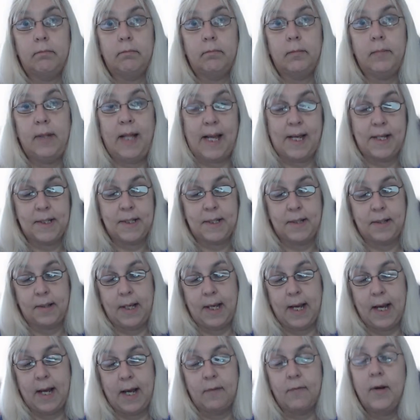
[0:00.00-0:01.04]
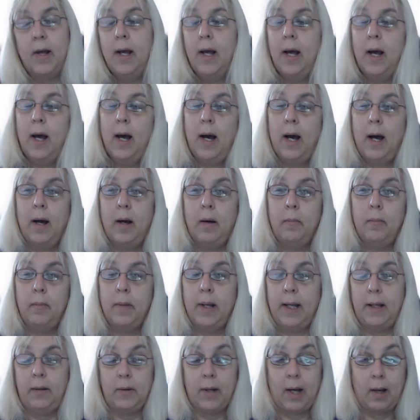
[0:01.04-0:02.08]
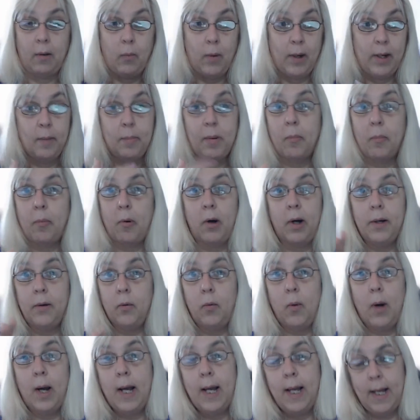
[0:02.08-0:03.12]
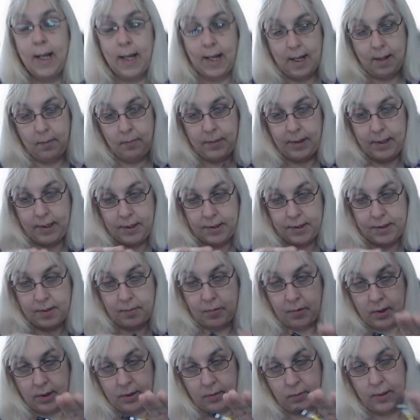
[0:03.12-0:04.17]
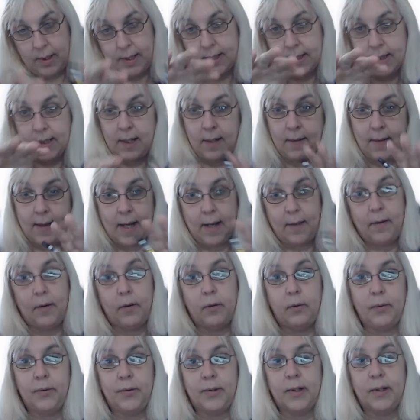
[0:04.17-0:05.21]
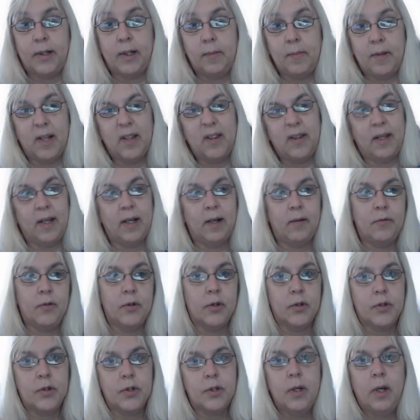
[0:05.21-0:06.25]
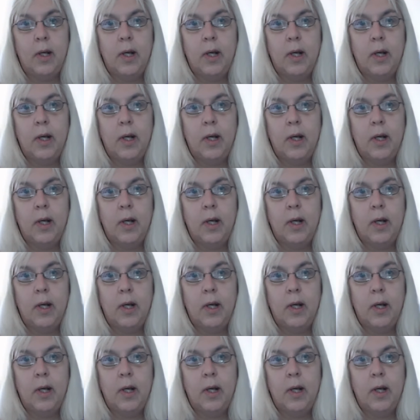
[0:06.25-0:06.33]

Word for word: Yes I have. Um, it, I went up a bridleway, and because the bridleway is like that the whole time, I think I've just